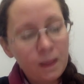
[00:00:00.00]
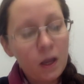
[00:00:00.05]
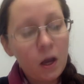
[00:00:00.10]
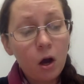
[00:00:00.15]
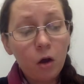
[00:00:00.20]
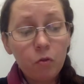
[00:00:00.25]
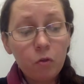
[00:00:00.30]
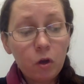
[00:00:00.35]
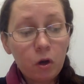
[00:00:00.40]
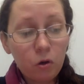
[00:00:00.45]

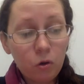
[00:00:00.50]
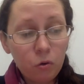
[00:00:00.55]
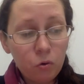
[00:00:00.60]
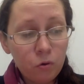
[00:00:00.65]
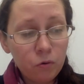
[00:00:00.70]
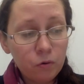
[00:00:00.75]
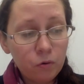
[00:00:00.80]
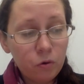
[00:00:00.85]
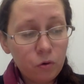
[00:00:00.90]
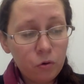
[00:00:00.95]
On the
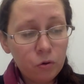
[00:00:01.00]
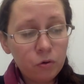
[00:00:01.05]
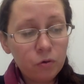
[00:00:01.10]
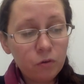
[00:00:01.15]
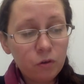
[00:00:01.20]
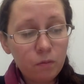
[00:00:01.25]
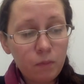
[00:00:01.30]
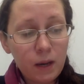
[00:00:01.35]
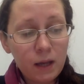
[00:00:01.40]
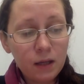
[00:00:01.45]
corner of
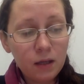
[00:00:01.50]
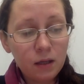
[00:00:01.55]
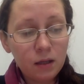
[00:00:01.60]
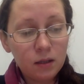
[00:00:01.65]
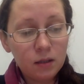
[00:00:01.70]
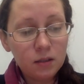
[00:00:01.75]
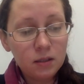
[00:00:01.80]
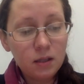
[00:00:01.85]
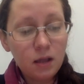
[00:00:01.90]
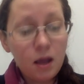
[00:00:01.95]
the
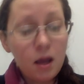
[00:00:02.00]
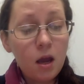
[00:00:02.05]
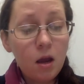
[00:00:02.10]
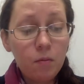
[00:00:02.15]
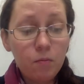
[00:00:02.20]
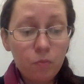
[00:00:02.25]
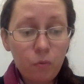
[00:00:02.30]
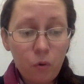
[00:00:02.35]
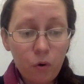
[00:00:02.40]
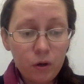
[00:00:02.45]
blanket,
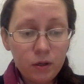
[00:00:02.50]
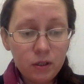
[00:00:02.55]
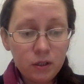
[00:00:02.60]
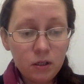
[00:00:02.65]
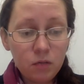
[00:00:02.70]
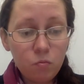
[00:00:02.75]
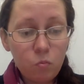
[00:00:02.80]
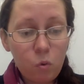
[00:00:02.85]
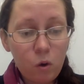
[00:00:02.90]
embroidered in